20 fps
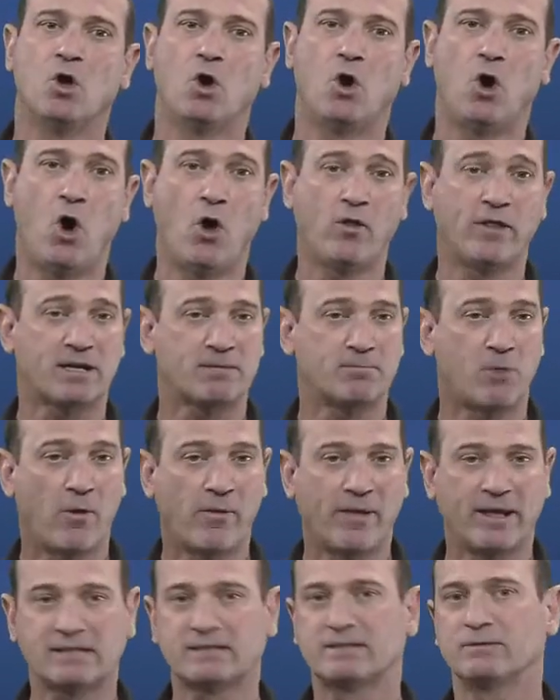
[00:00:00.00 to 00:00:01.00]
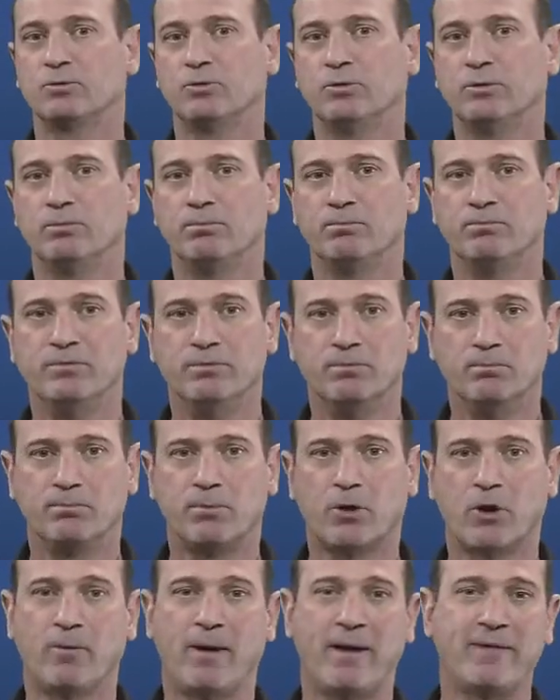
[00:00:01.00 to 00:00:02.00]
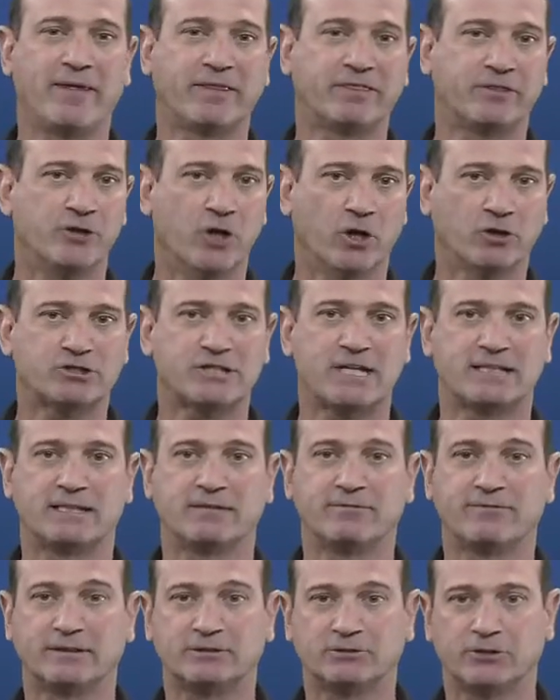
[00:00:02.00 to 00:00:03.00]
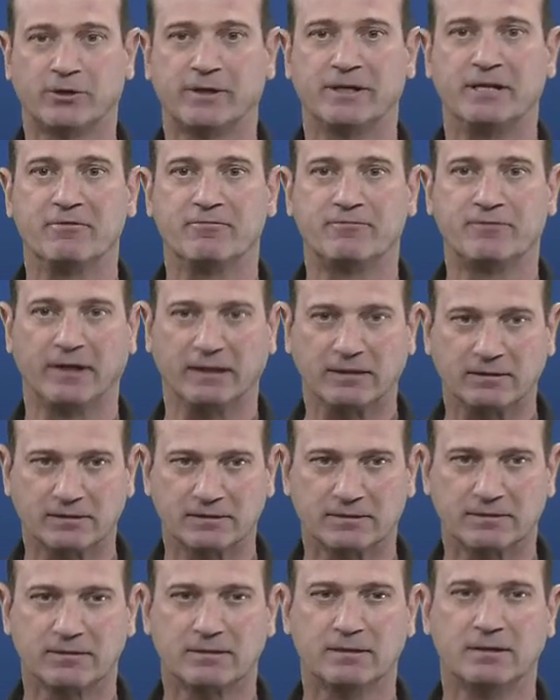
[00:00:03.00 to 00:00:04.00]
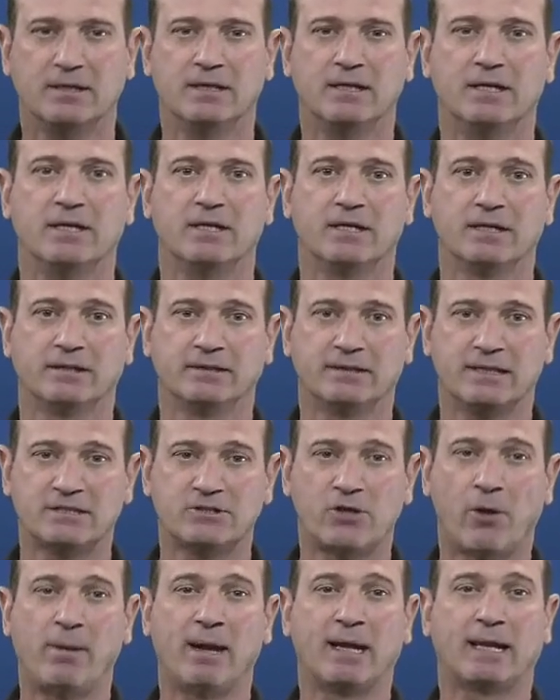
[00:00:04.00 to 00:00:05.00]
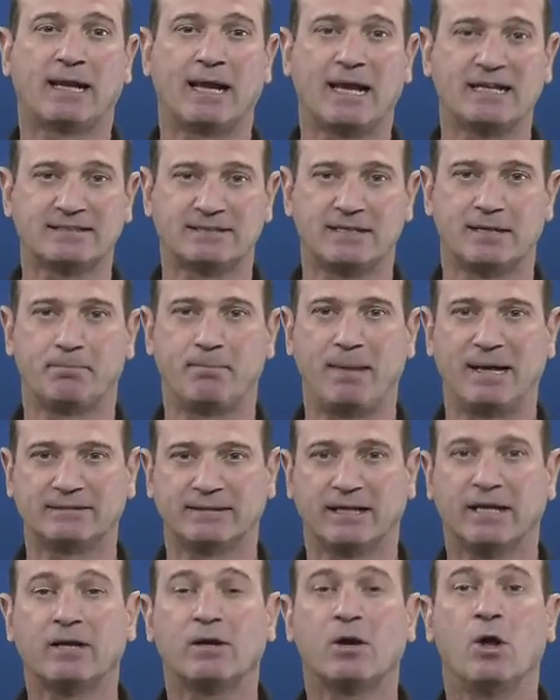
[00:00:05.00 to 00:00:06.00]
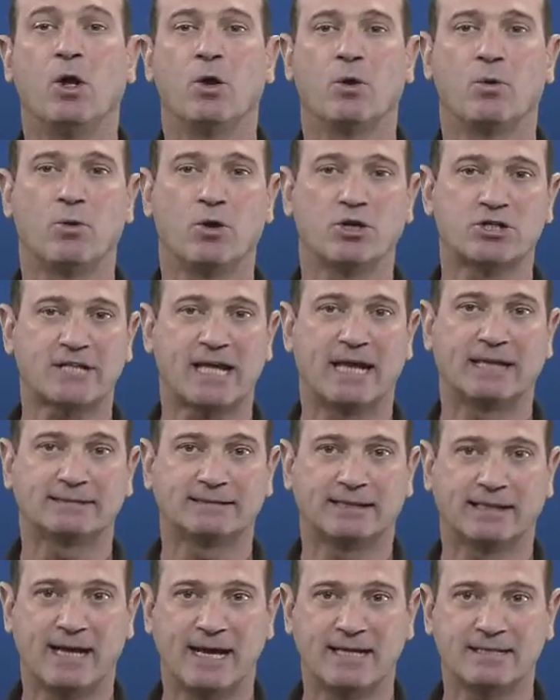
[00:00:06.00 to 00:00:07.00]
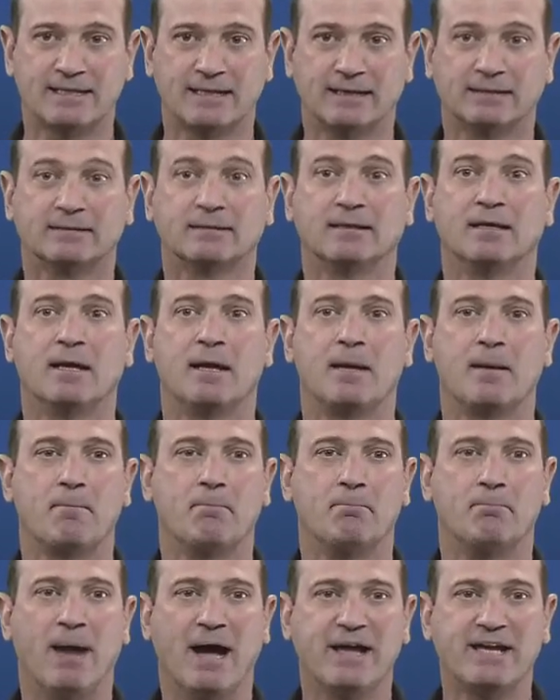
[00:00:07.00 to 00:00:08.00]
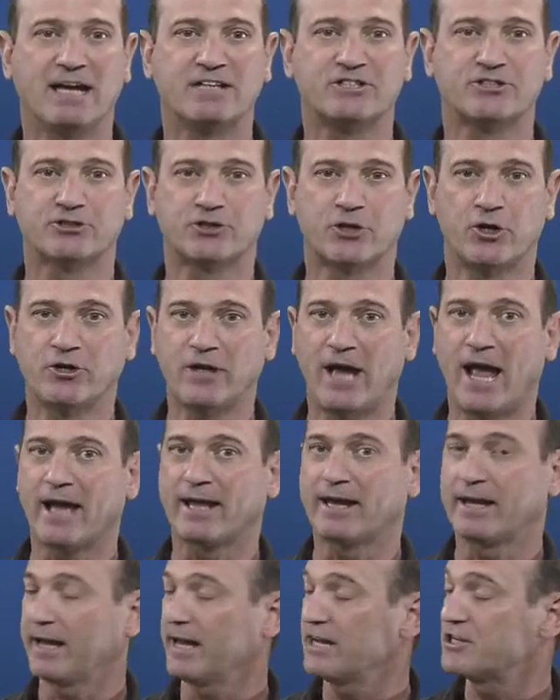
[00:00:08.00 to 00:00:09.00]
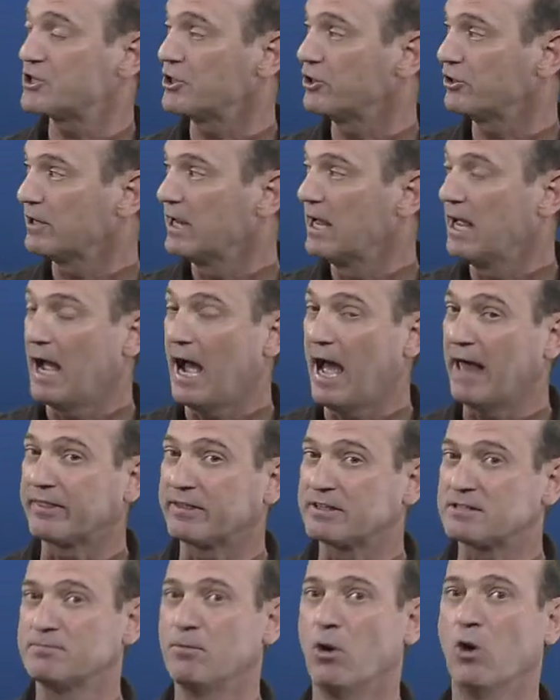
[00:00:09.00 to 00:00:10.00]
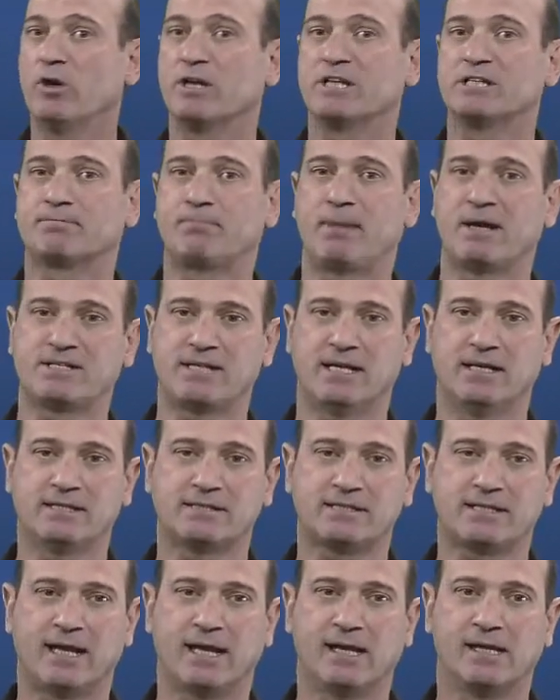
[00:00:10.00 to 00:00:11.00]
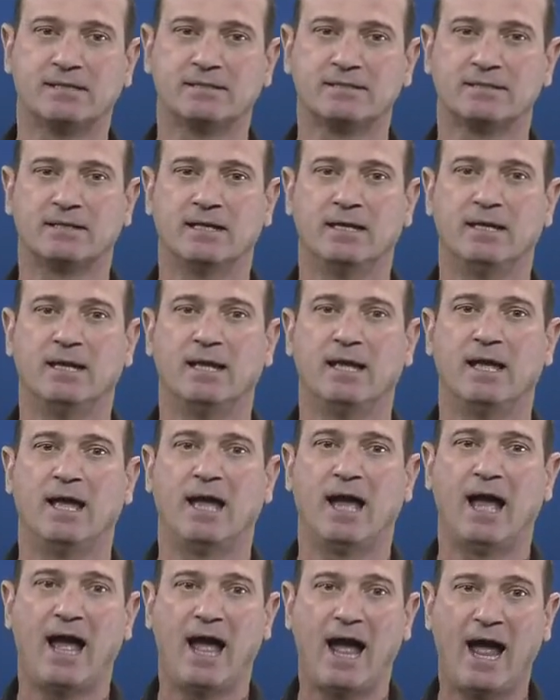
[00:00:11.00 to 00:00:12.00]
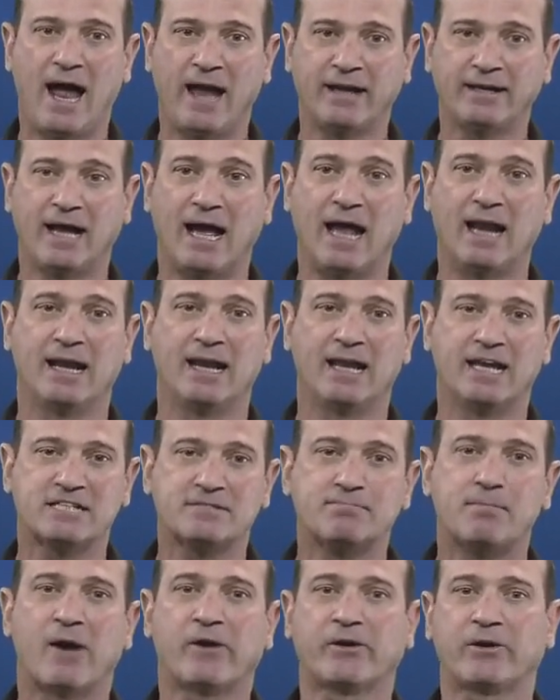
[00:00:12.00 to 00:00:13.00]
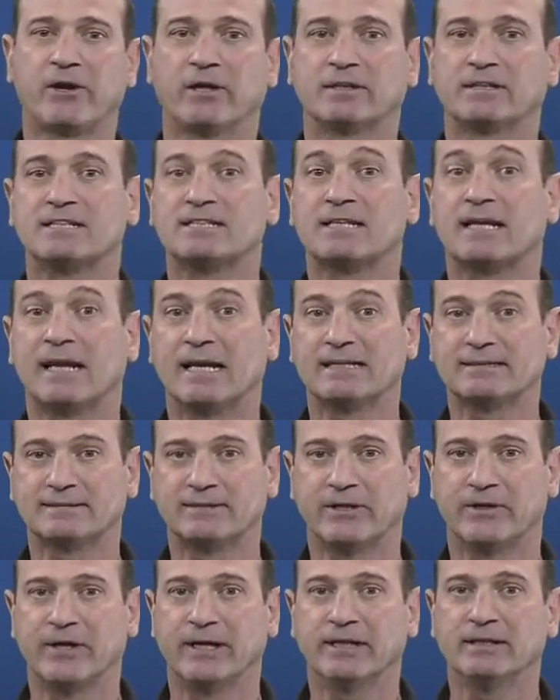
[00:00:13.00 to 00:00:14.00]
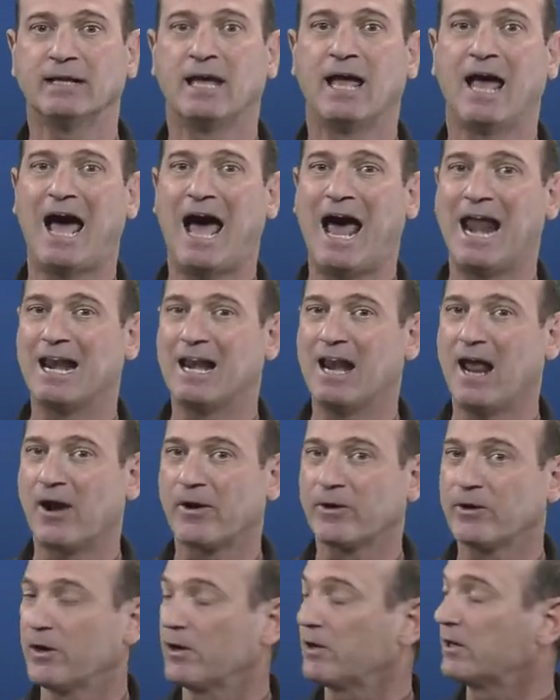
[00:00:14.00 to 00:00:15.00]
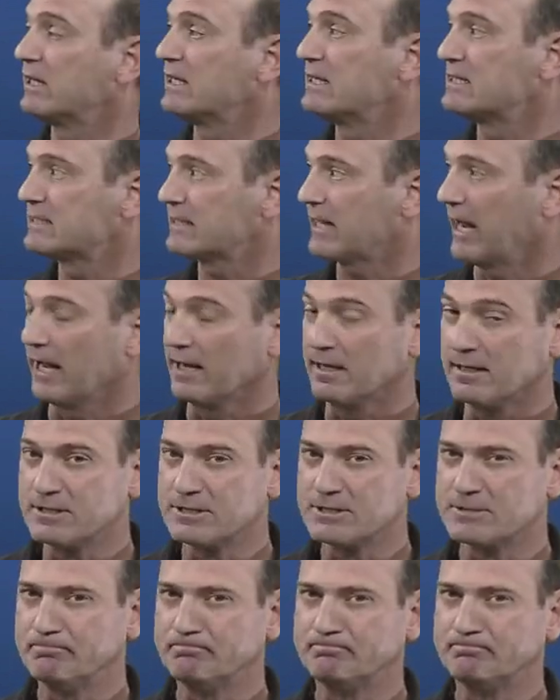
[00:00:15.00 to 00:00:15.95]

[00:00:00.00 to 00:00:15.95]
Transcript: Other models provided no satisfactory fit. This double cluster pattern was characterized by a strong aggregation at small spatial scales and a less marked clustering at larger scales.